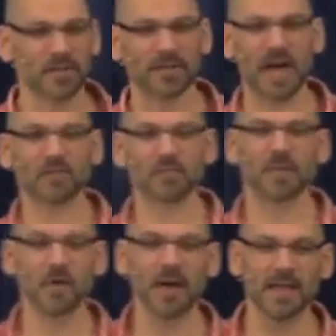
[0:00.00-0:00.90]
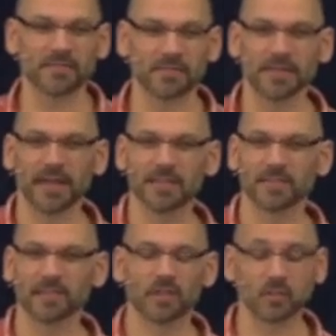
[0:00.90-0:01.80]
couch with my wife, and I
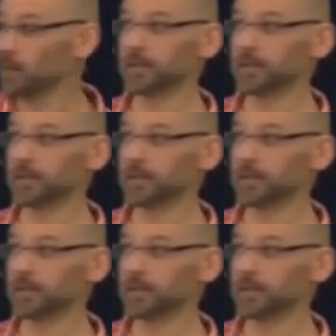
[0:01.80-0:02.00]
looked over and